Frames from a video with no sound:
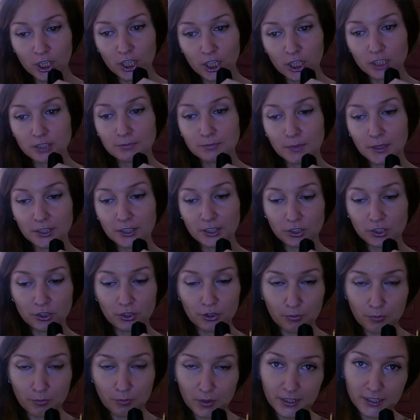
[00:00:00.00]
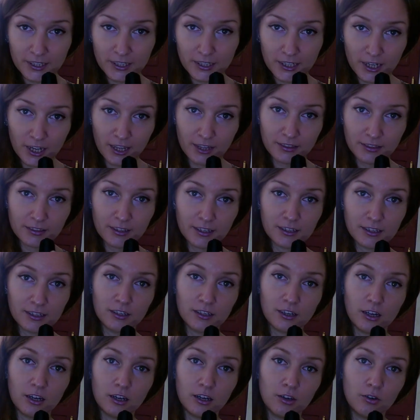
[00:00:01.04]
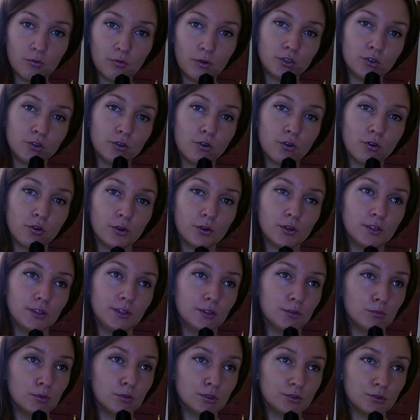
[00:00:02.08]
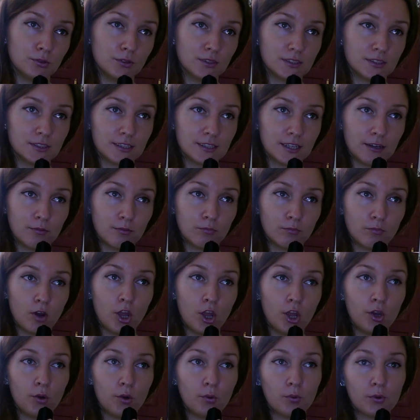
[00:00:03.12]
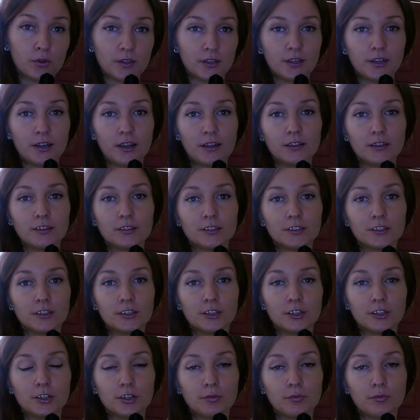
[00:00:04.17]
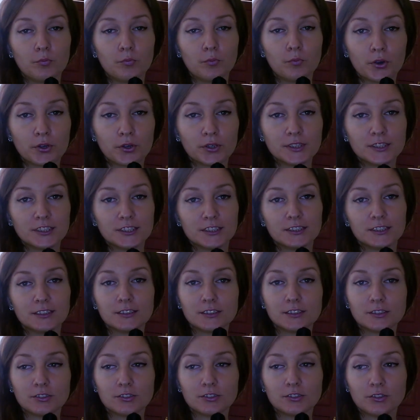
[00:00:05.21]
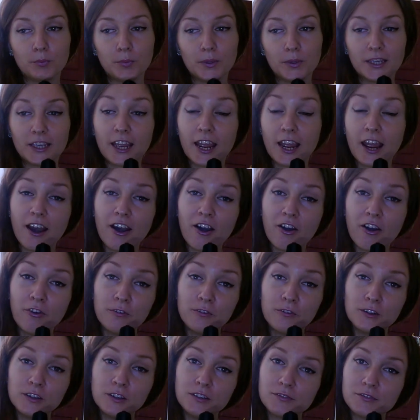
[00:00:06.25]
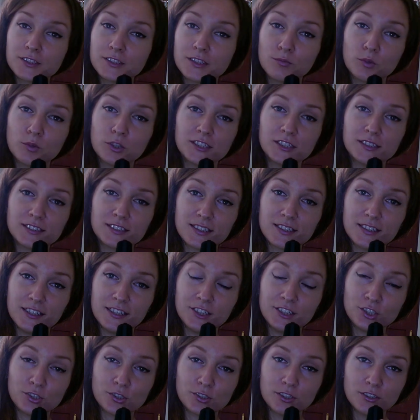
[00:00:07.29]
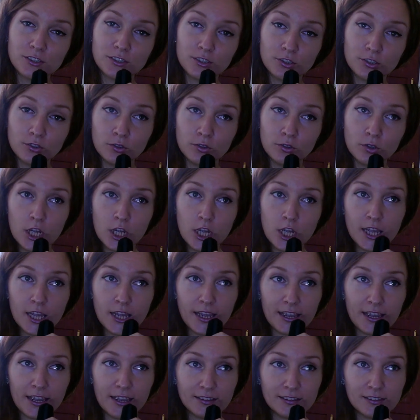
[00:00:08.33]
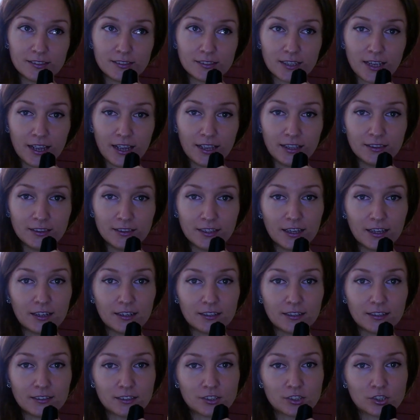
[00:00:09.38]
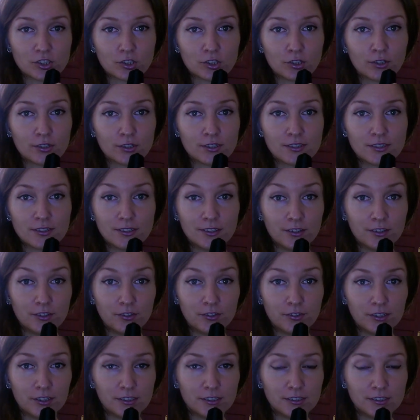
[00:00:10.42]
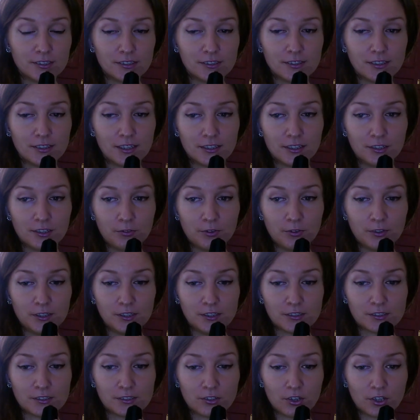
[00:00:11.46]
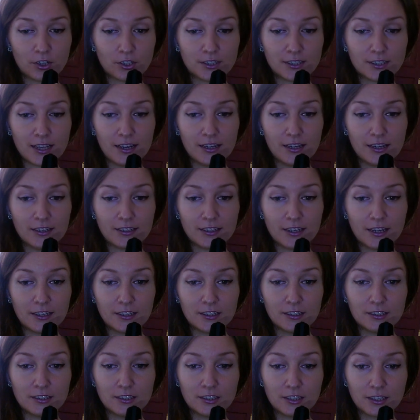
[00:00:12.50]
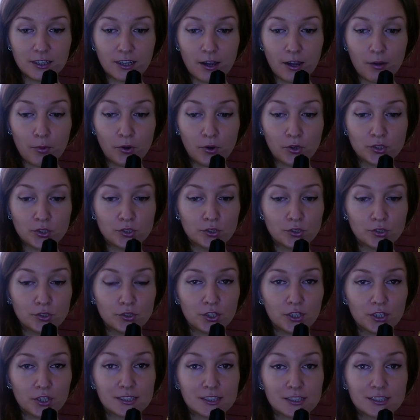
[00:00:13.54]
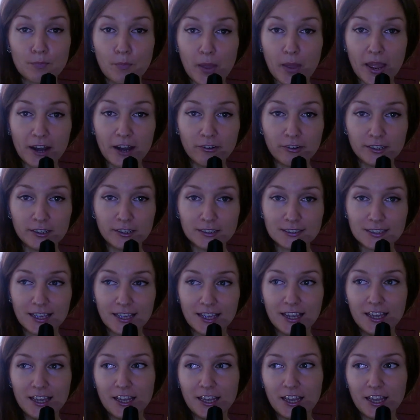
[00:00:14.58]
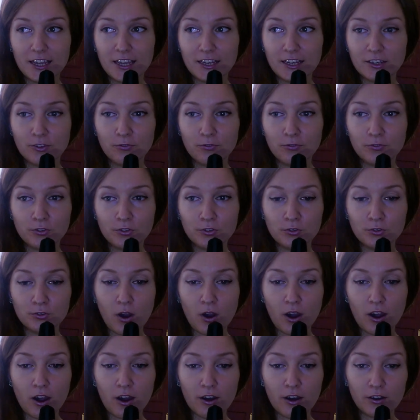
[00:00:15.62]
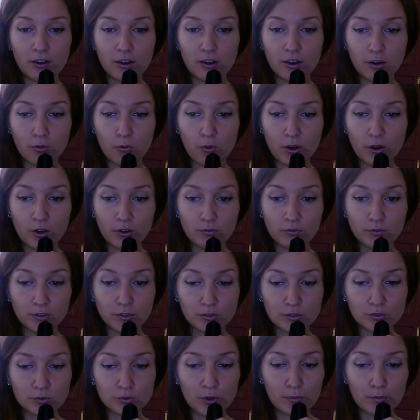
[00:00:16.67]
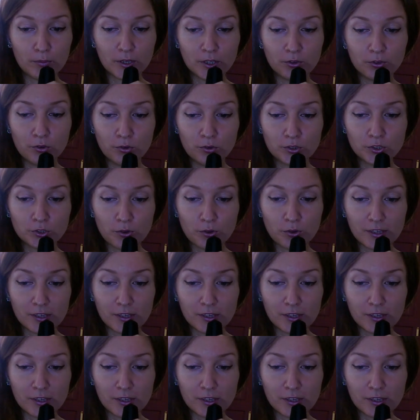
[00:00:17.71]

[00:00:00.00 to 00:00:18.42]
spending your money, and then when you go, he would do the same with another person. So be careful if someone is interested in you. And the sign that it's not serious is that if he is not telling anything about you to his parents, and if you are one of those women who dress